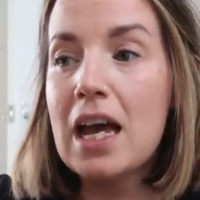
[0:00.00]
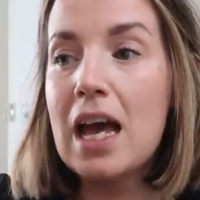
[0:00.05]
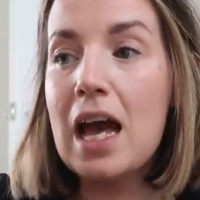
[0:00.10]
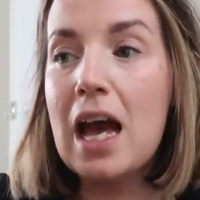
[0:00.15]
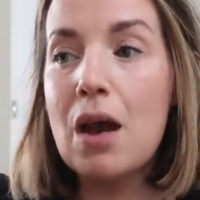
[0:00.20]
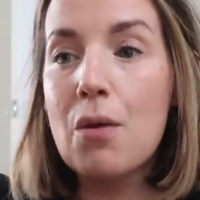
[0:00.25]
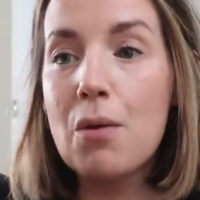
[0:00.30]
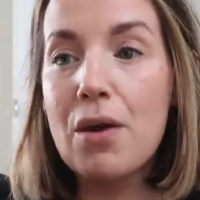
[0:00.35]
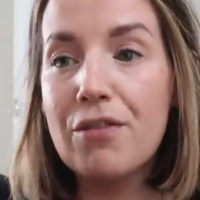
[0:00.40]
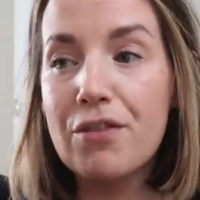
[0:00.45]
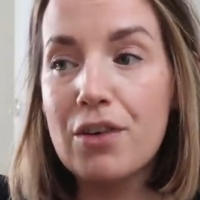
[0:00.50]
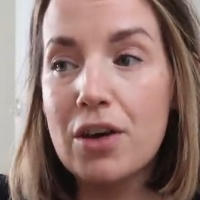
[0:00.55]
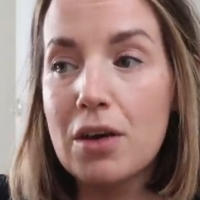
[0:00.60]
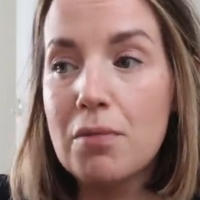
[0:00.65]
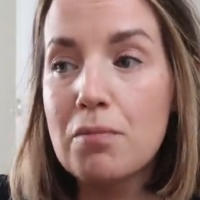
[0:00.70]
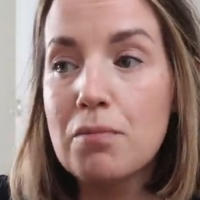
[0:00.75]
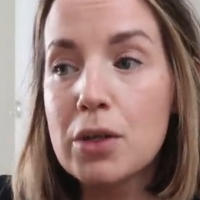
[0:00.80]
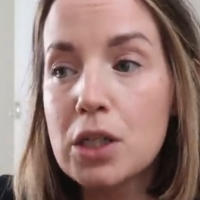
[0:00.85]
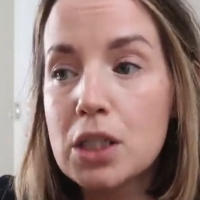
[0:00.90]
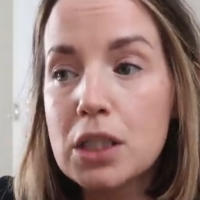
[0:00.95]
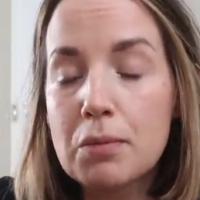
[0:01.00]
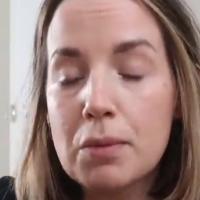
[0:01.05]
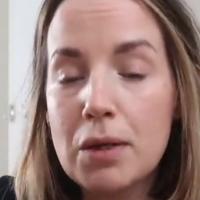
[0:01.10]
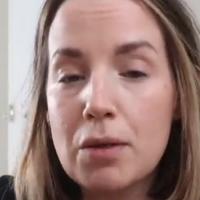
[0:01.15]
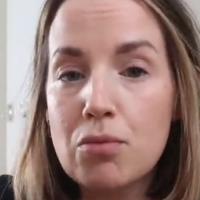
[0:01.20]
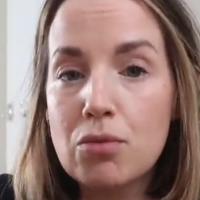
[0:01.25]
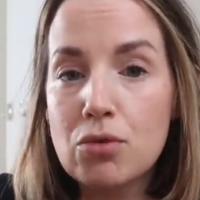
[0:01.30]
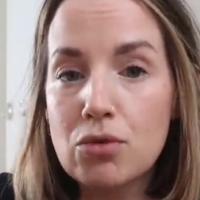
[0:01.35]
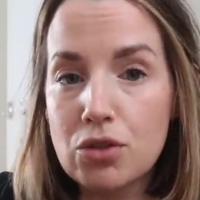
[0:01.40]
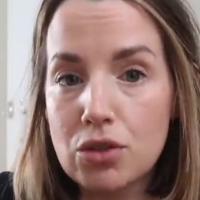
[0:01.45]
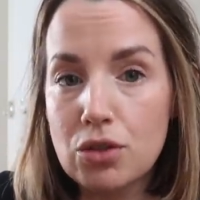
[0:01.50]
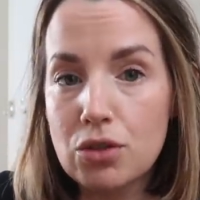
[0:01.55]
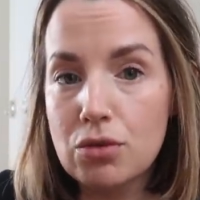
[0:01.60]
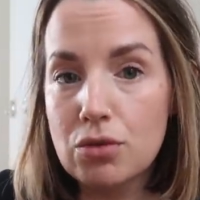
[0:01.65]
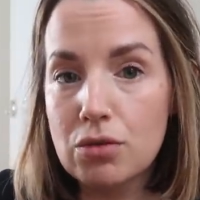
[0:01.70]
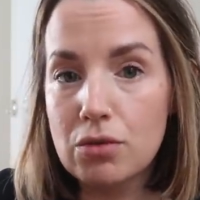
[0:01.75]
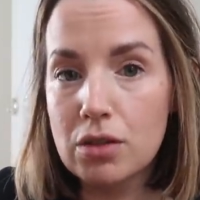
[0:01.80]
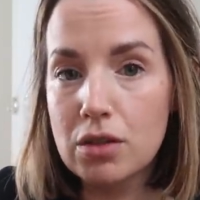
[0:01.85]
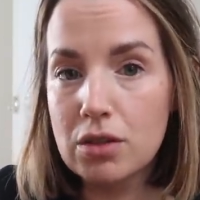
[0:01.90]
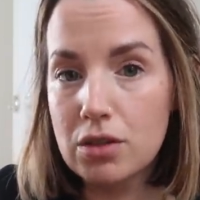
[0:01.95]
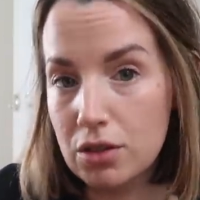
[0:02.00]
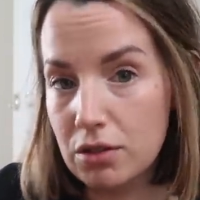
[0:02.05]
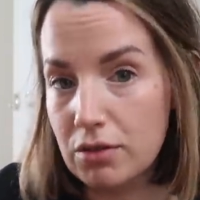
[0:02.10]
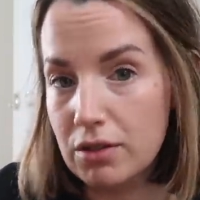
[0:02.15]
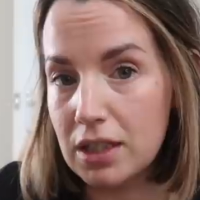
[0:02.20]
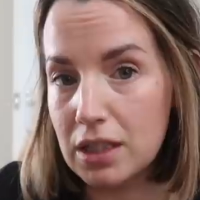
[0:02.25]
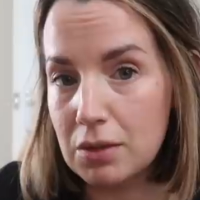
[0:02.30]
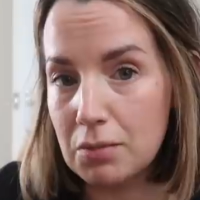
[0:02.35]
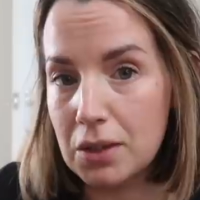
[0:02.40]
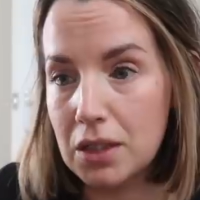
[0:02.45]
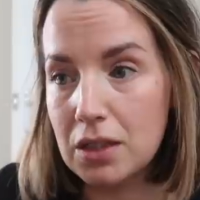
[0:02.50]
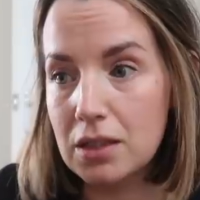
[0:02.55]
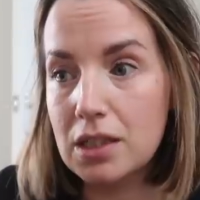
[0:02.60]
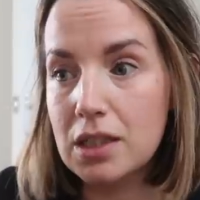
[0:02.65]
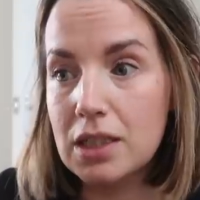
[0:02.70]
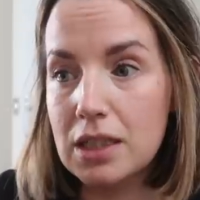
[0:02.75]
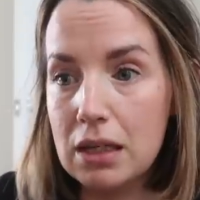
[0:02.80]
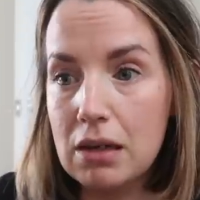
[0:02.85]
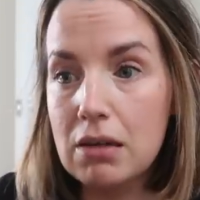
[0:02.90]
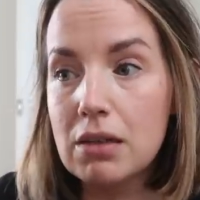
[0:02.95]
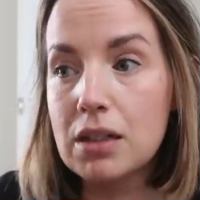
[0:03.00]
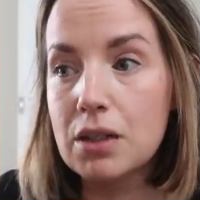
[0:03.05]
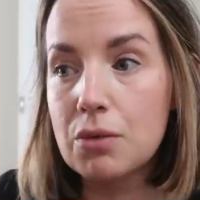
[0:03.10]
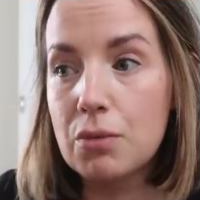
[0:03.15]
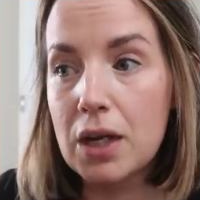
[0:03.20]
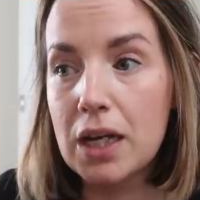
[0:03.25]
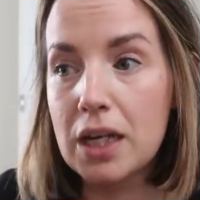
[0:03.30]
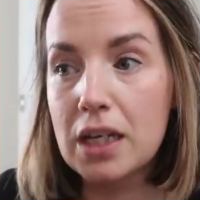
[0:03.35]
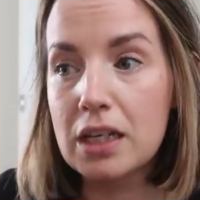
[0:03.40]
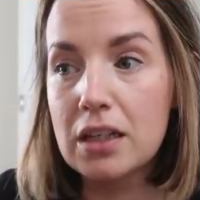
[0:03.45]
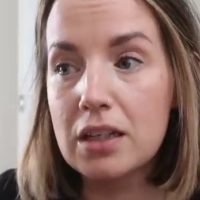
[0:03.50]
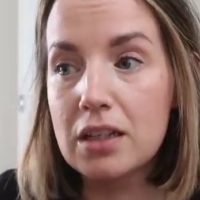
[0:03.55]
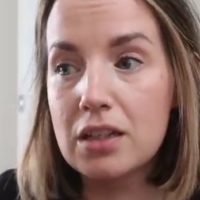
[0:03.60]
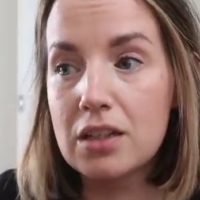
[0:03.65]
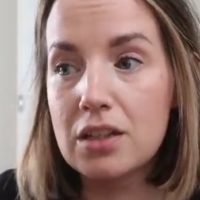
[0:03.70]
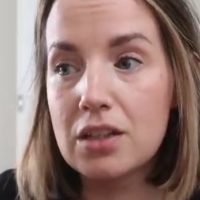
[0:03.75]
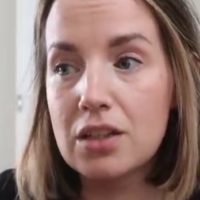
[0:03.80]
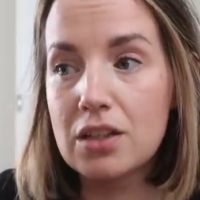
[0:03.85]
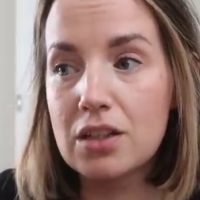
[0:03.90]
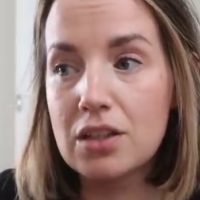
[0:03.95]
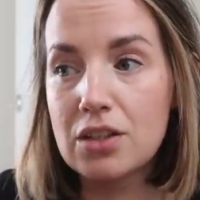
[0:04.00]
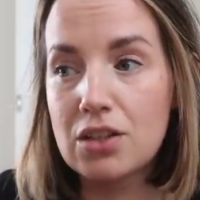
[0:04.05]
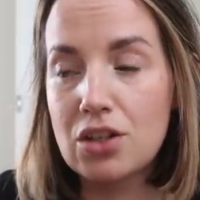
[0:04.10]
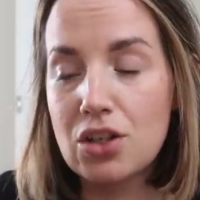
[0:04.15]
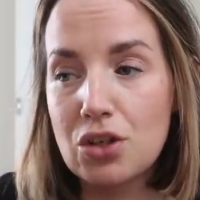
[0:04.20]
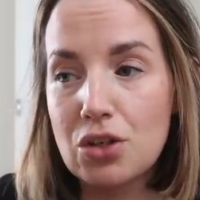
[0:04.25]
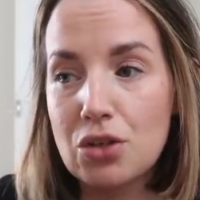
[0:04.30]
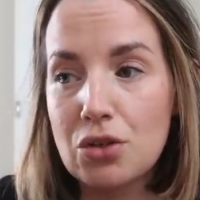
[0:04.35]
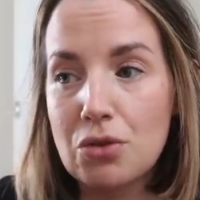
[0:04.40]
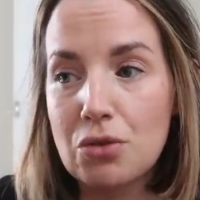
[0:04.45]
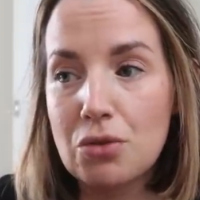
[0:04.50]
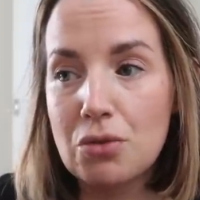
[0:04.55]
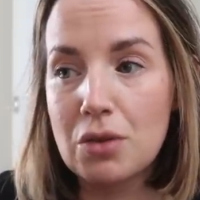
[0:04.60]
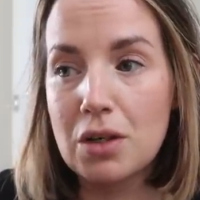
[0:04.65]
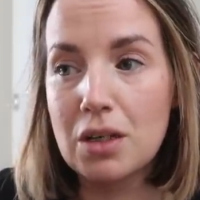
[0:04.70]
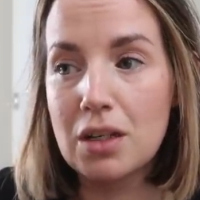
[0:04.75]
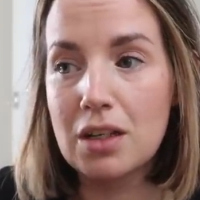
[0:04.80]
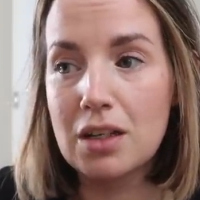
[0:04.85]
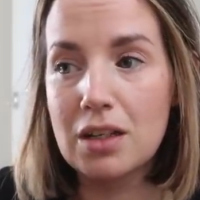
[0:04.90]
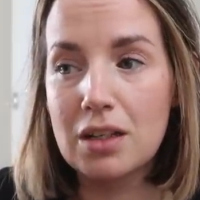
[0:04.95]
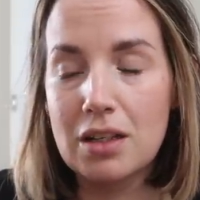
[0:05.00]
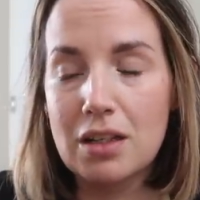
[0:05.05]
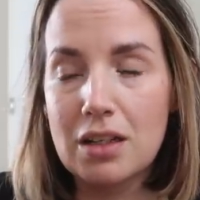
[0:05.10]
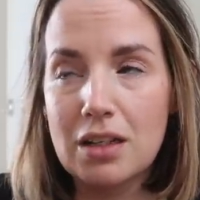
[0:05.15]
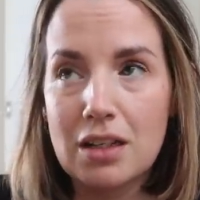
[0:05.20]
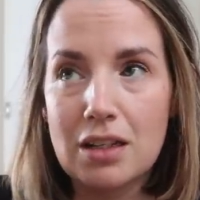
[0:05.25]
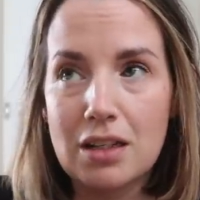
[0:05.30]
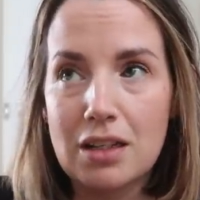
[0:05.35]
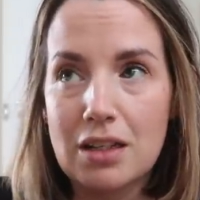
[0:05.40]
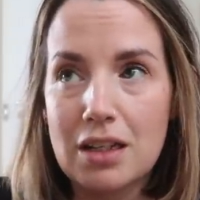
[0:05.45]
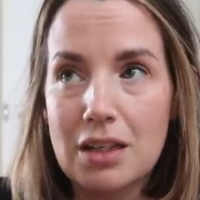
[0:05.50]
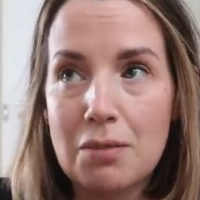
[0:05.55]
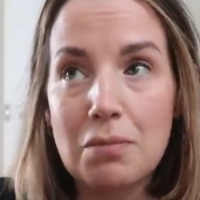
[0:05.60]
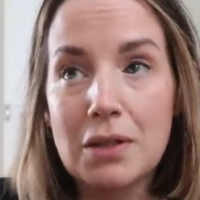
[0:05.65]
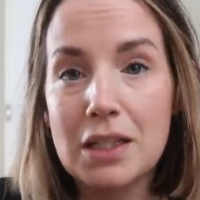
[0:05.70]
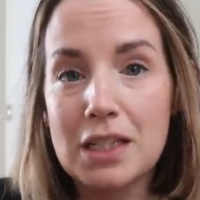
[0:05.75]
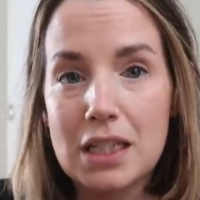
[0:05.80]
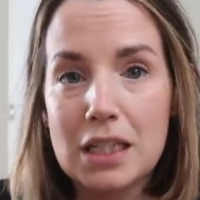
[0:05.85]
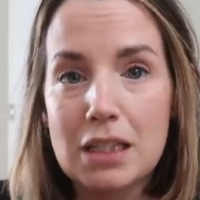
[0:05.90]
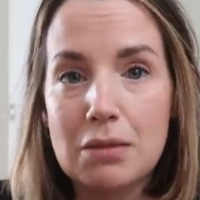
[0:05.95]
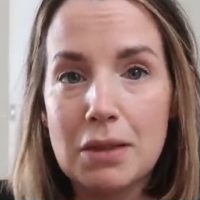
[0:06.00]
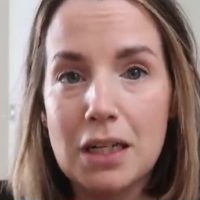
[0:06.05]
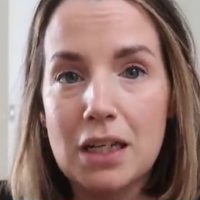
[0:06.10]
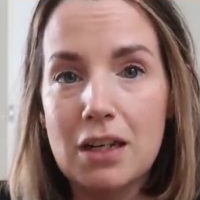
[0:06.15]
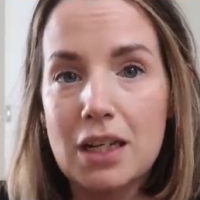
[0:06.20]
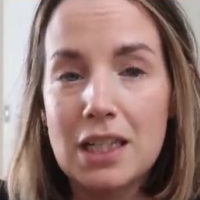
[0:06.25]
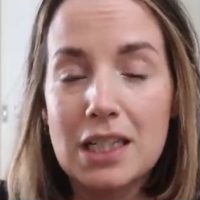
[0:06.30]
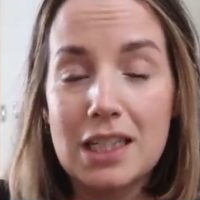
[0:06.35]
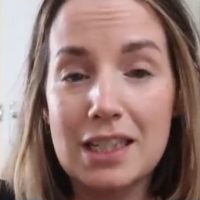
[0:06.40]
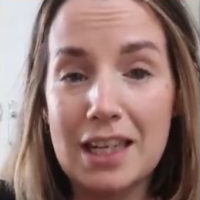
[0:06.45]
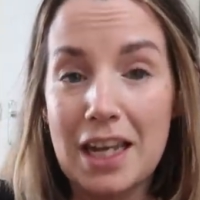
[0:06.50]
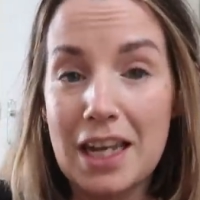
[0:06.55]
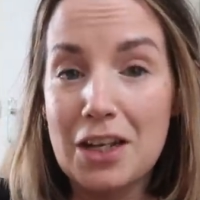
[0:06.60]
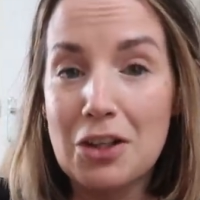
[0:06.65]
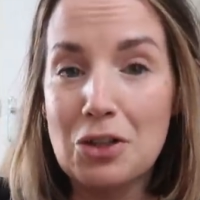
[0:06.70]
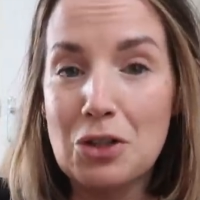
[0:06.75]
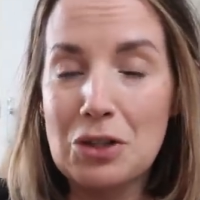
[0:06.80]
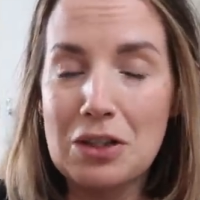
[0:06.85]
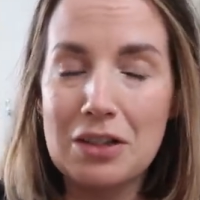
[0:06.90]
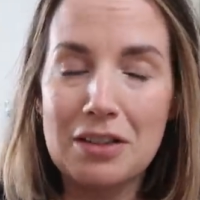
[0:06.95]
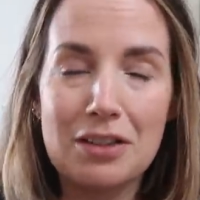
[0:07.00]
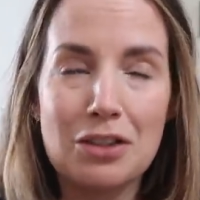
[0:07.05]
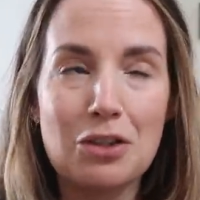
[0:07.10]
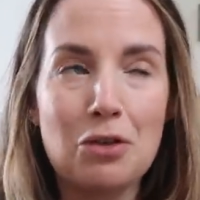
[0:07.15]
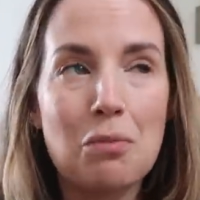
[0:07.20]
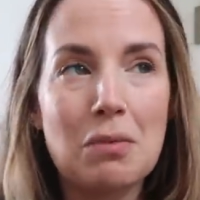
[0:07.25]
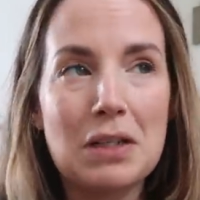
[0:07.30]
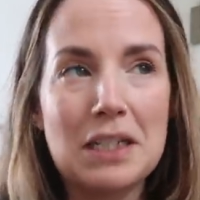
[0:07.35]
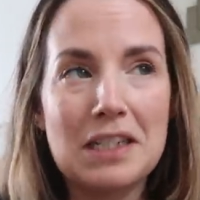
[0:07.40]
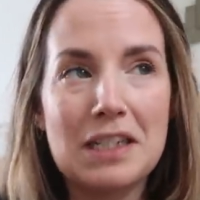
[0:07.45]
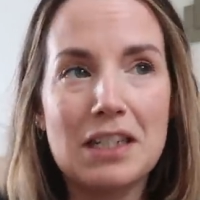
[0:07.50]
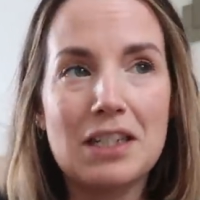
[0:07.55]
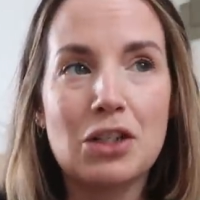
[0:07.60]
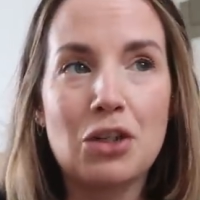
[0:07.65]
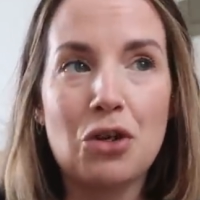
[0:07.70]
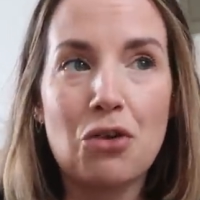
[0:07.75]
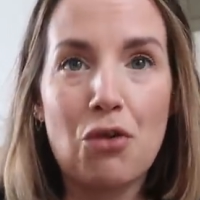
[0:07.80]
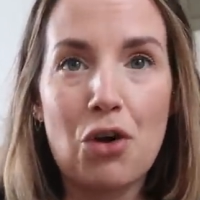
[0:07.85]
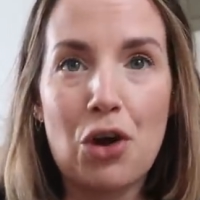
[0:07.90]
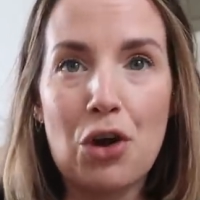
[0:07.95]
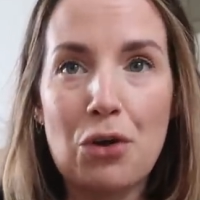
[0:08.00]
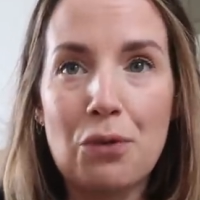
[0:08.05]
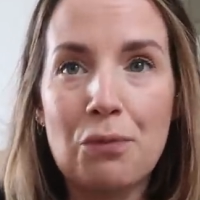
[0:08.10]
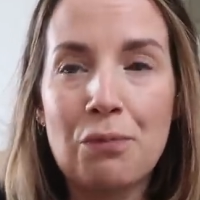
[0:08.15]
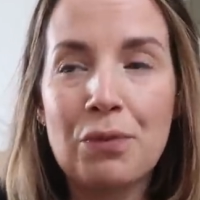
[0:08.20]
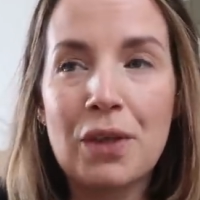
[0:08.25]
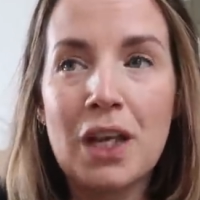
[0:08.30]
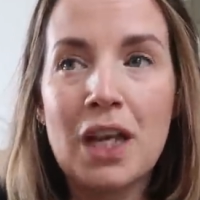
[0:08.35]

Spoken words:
However, most people do this because it's the only way to, in business speak, like scale your business and grow.